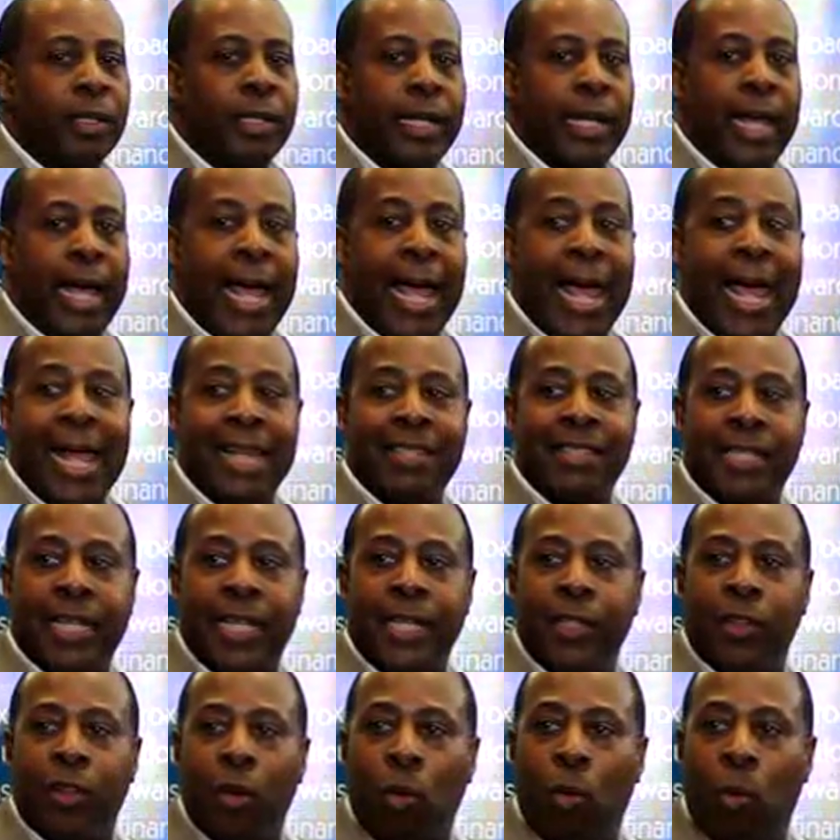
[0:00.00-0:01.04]

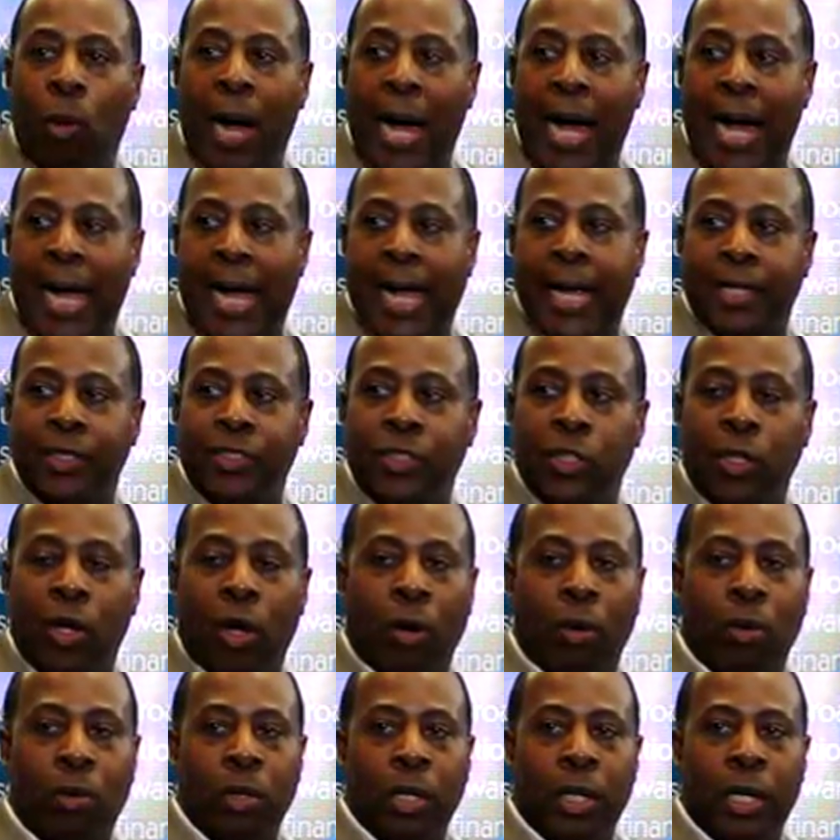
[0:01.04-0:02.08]
asking the whys. You
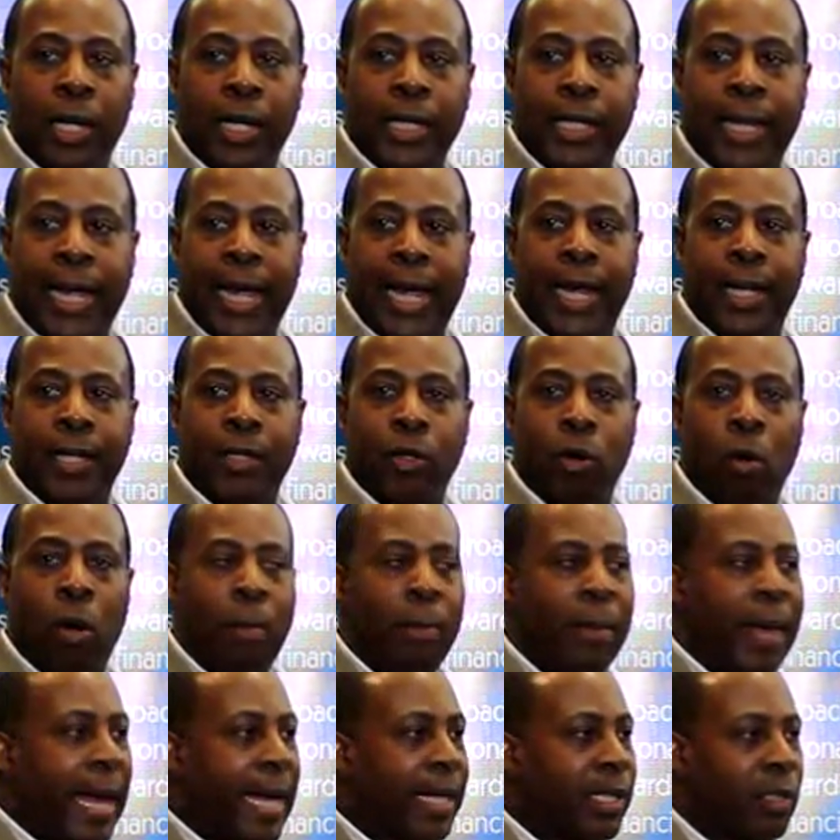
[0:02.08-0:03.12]
know, again, going
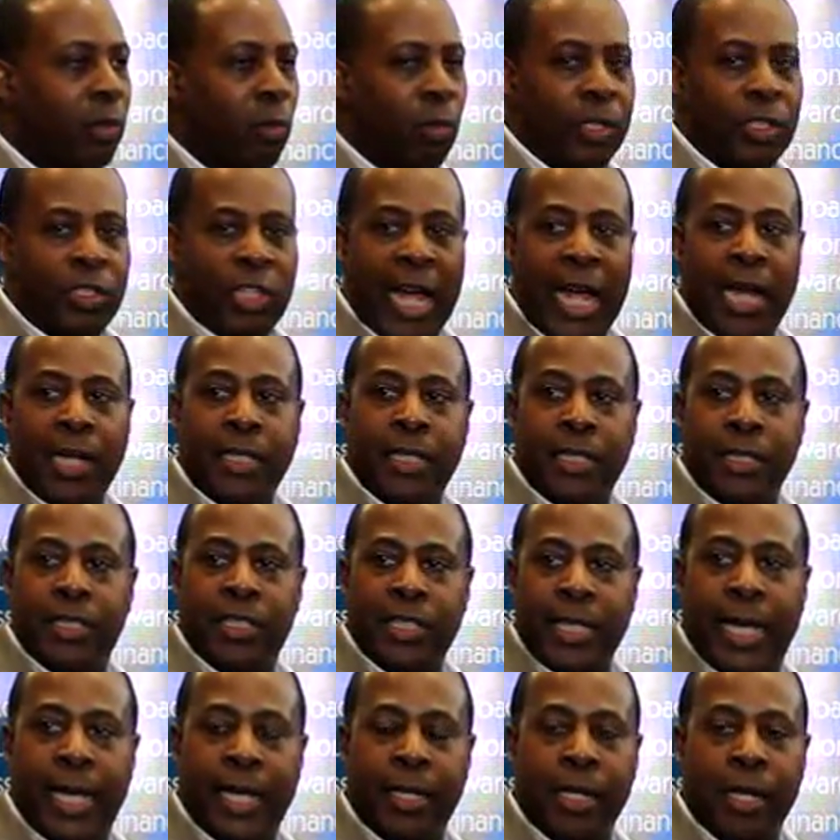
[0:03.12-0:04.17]
back to what Jonathan
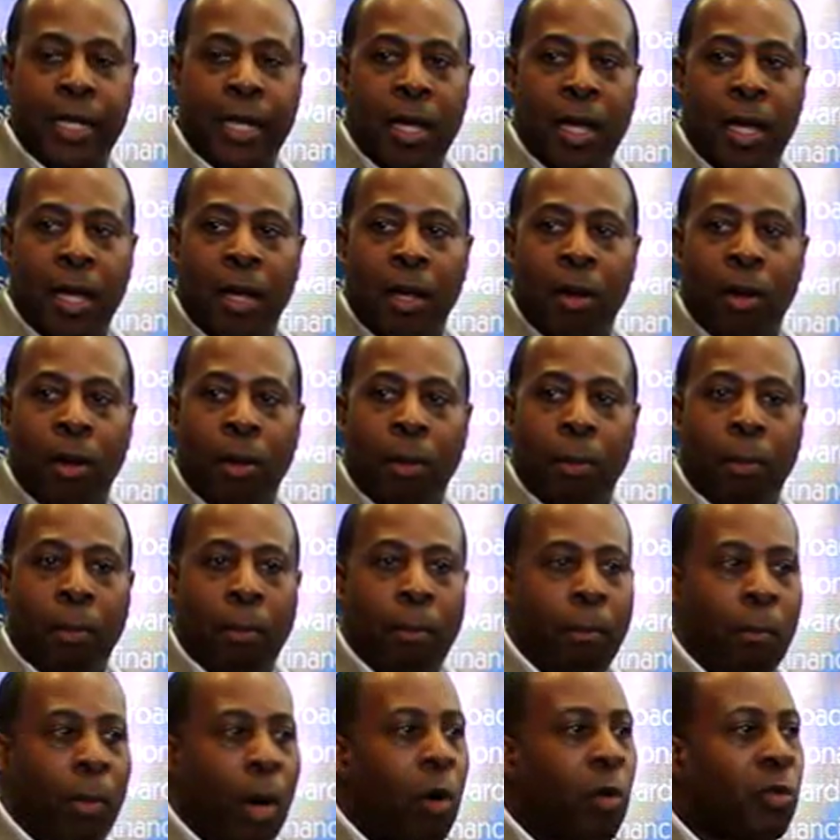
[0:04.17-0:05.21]
said,
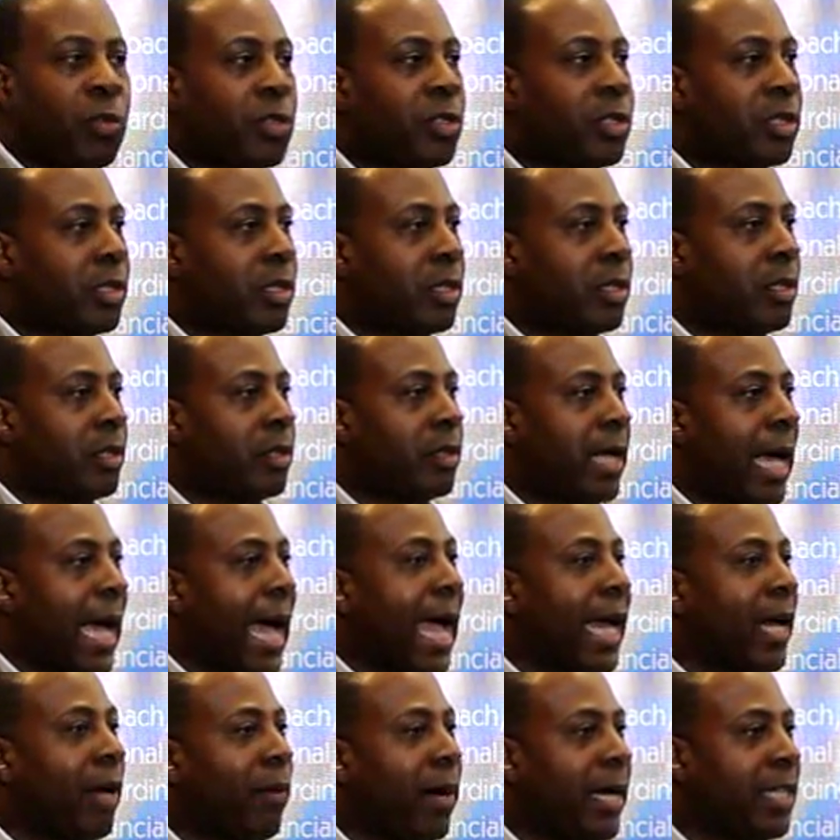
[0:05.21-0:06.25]
most
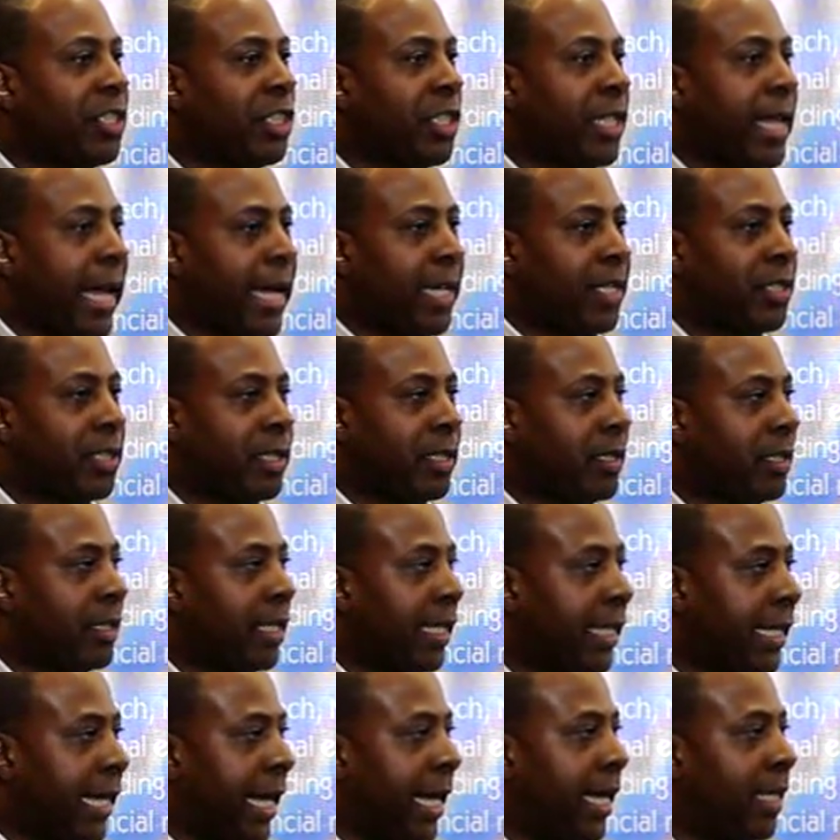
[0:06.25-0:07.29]
higher education,
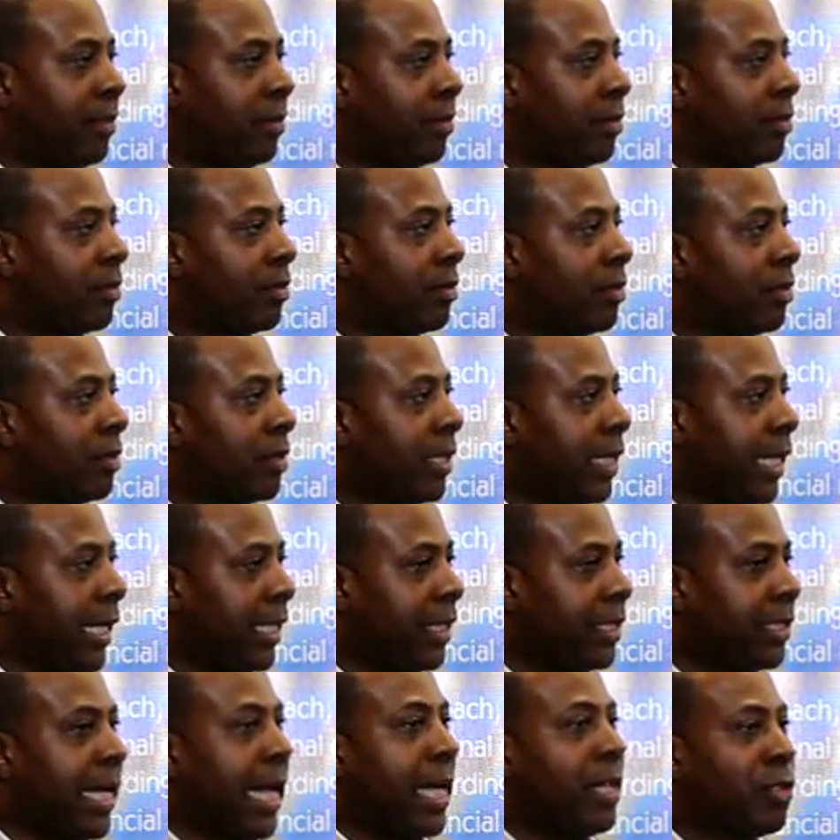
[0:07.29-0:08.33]
again,
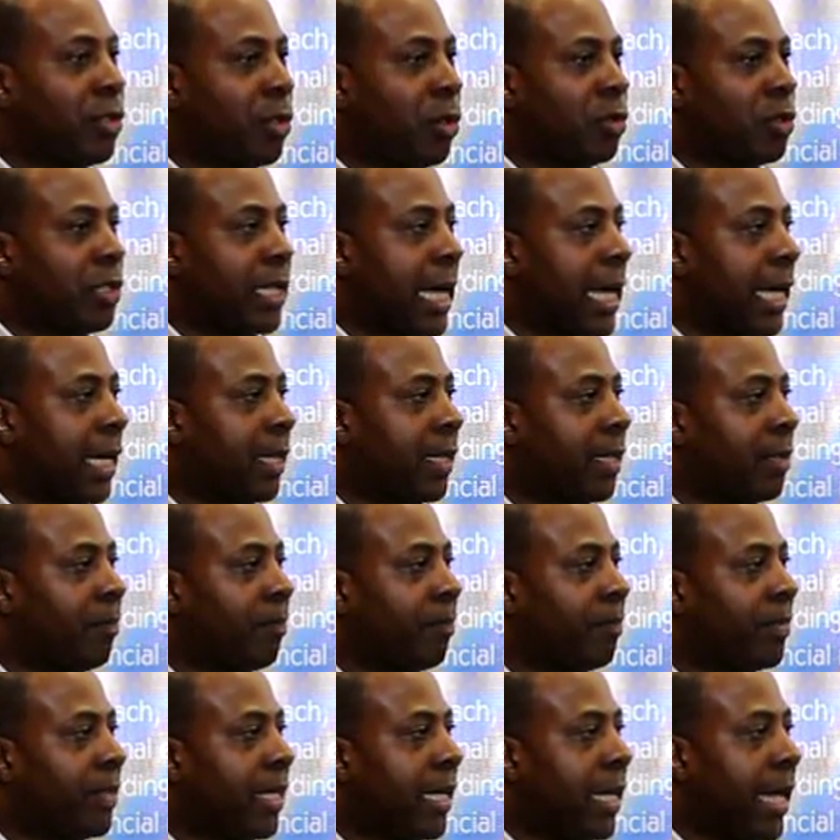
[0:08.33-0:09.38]
intentional, Jonathan,
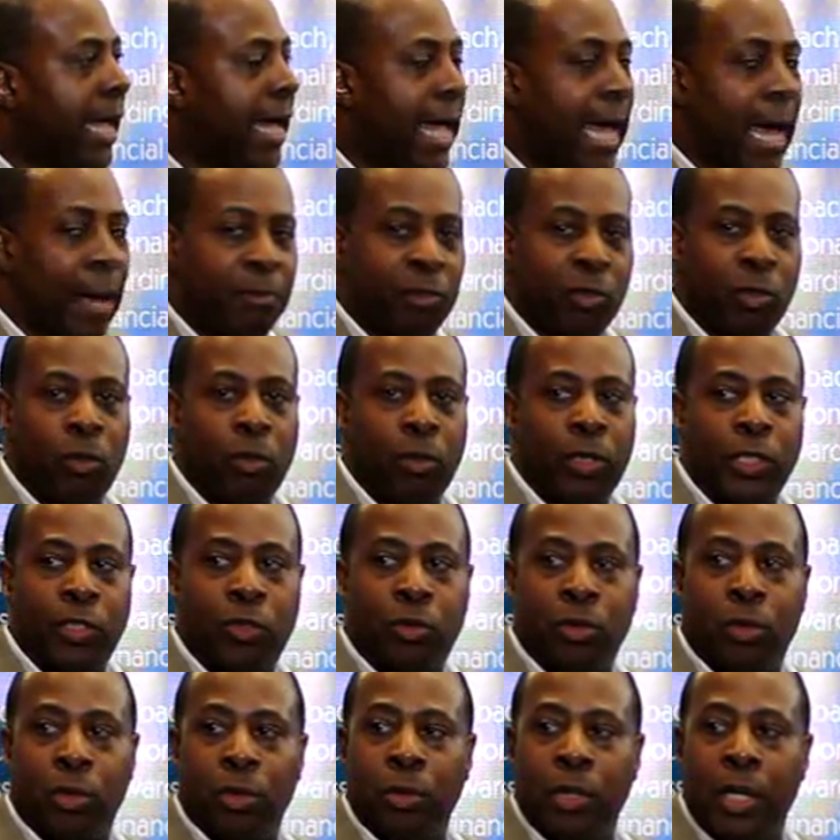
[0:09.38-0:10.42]
absolutely
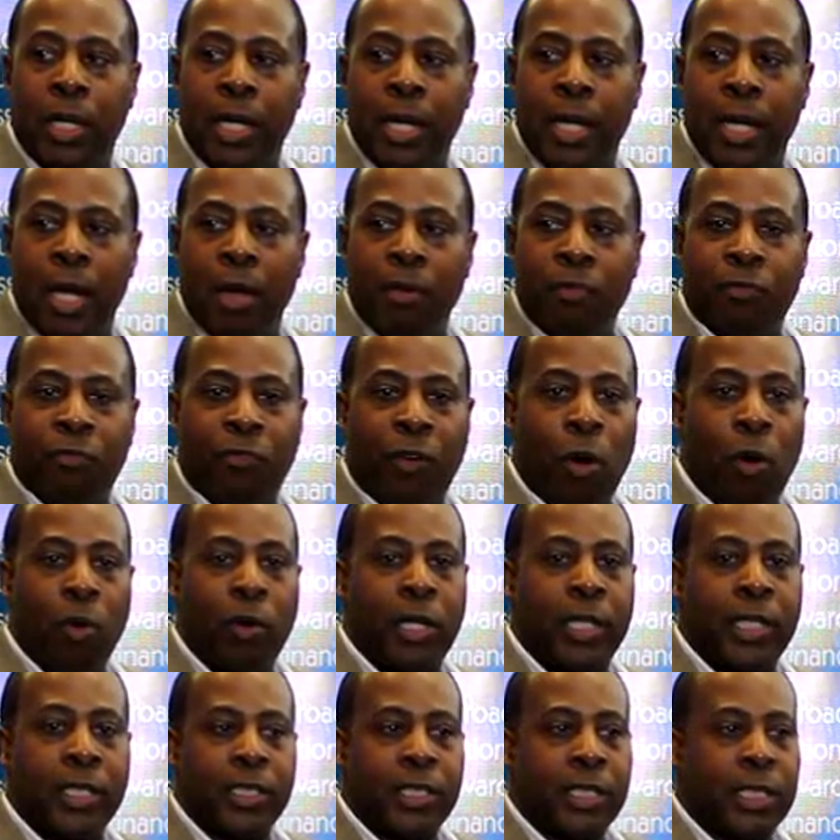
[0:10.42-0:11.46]
true,
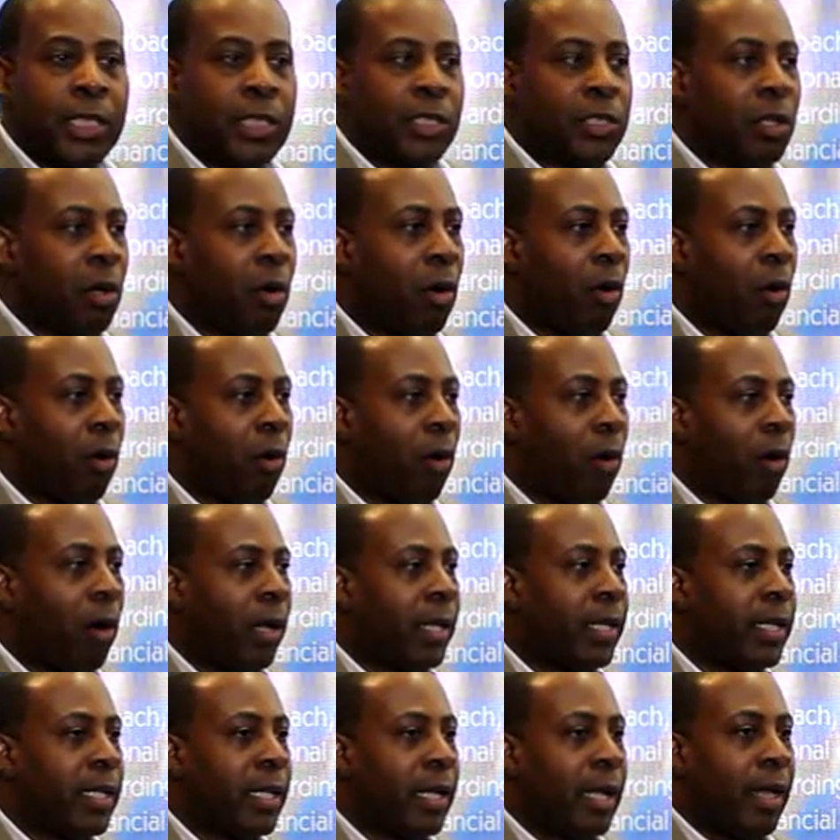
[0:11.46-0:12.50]
focuses
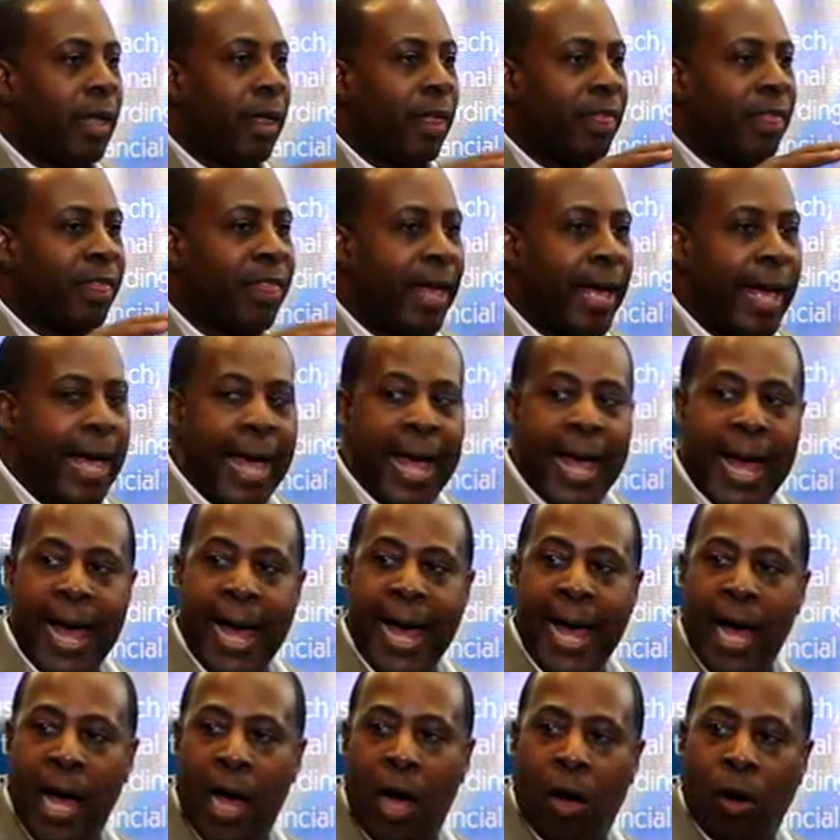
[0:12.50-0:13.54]
on the
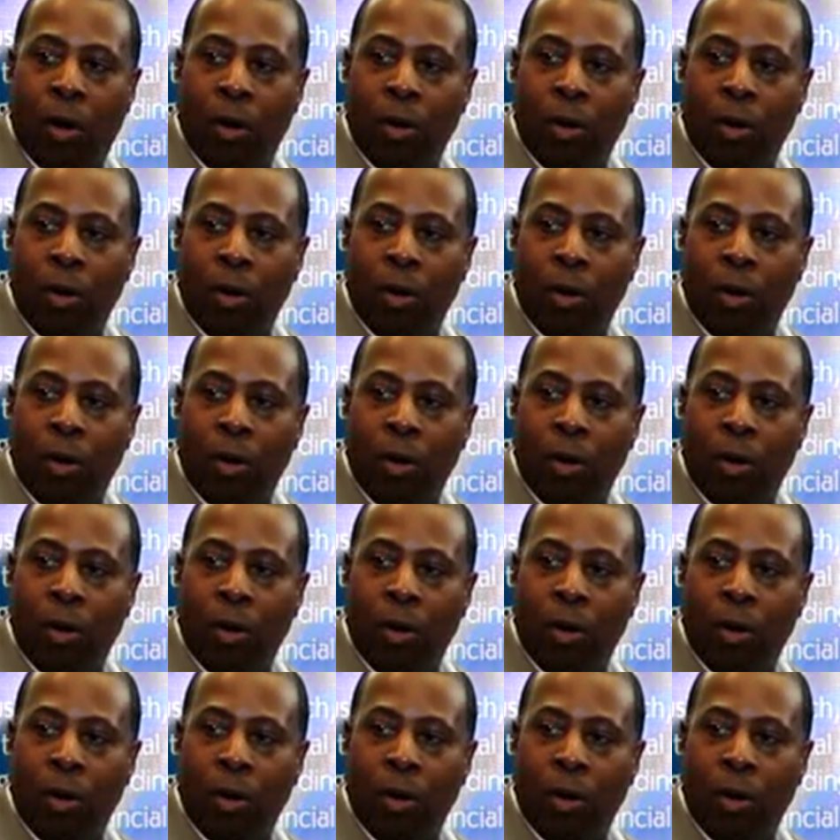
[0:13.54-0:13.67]
how.